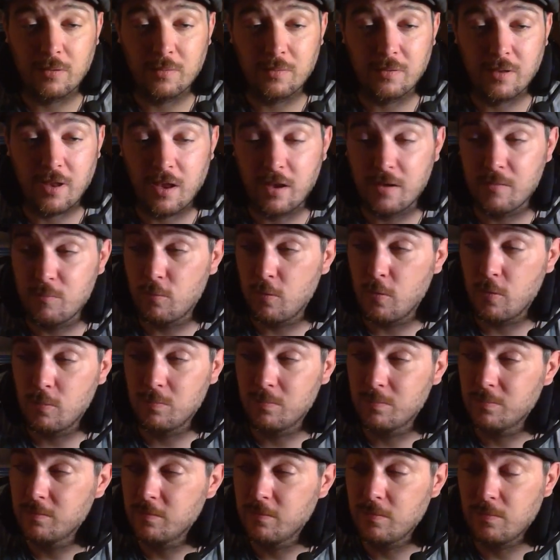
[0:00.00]
Because I
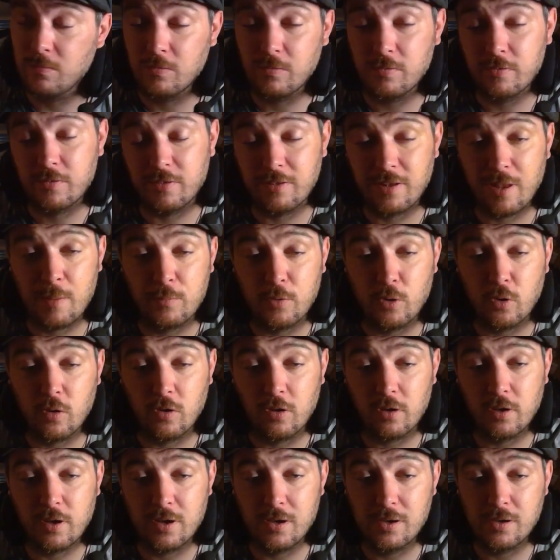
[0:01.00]
slept
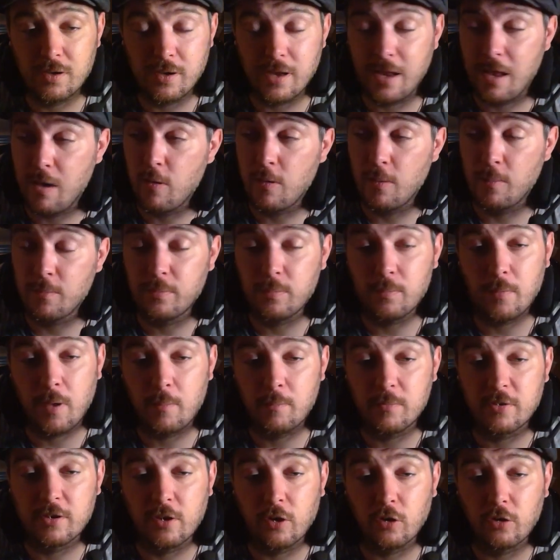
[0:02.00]
early, and now
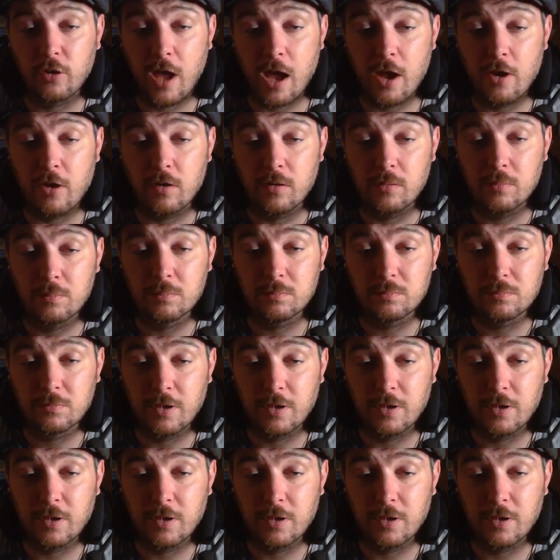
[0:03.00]
I'm still tired.